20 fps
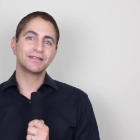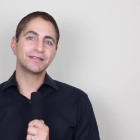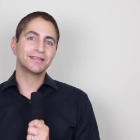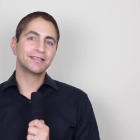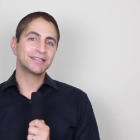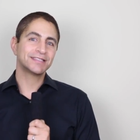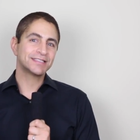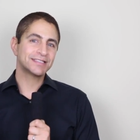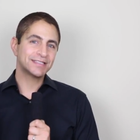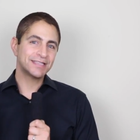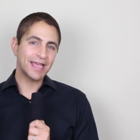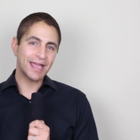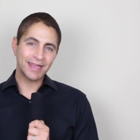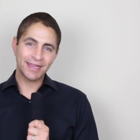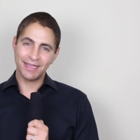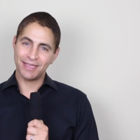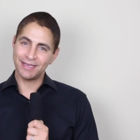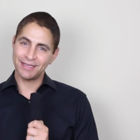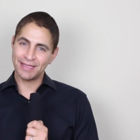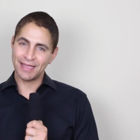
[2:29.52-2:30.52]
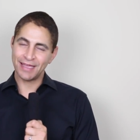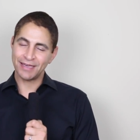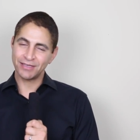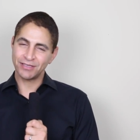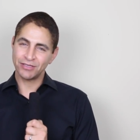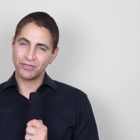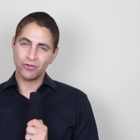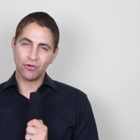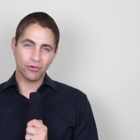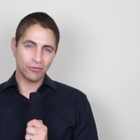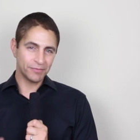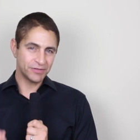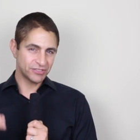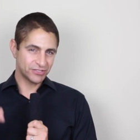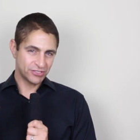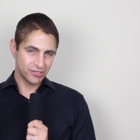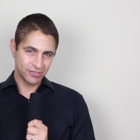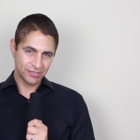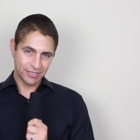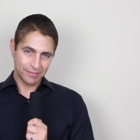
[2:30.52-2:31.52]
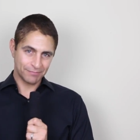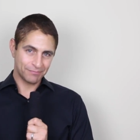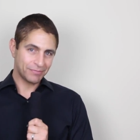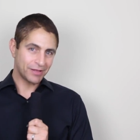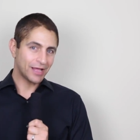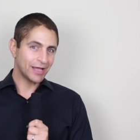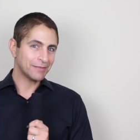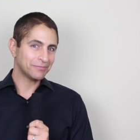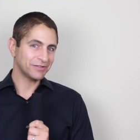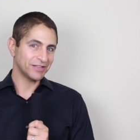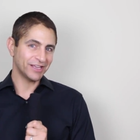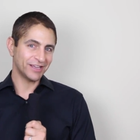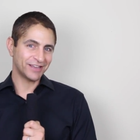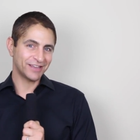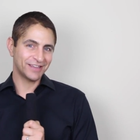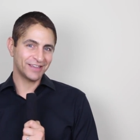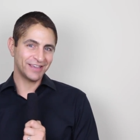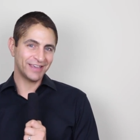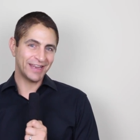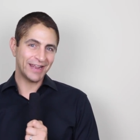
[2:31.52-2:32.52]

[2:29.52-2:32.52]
the second that Goldman took them public,